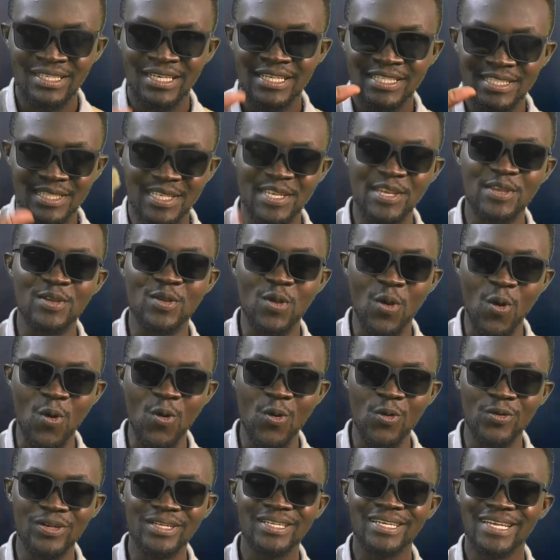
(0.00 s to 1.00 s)
Skin
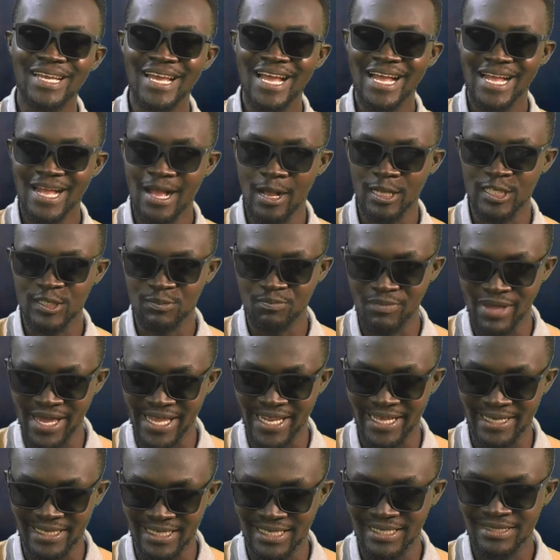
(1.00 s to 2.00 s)
Code
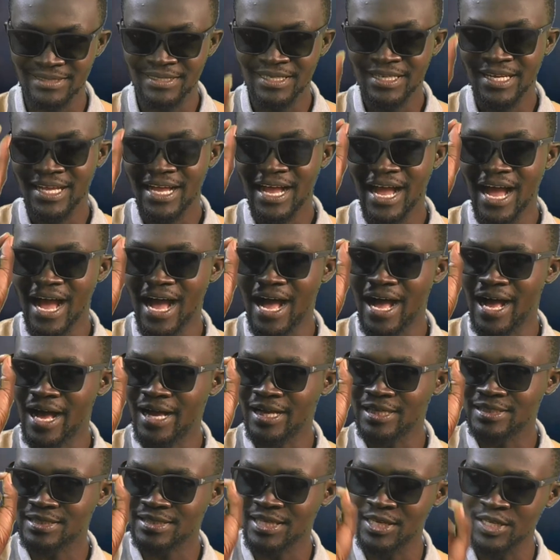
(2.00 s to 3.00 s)
Cosmetic.
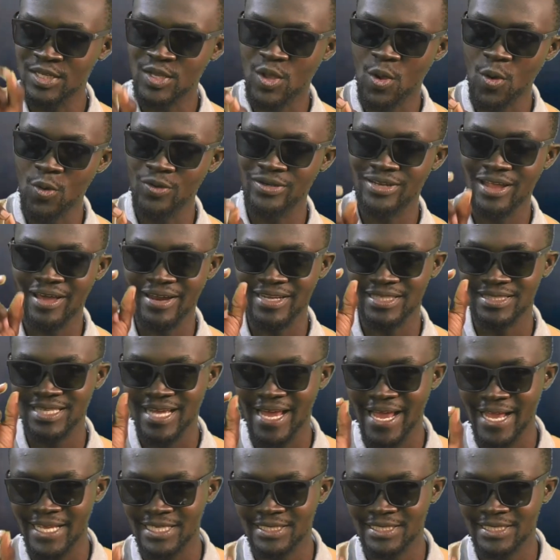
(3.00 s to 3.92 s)
Skin Code, that is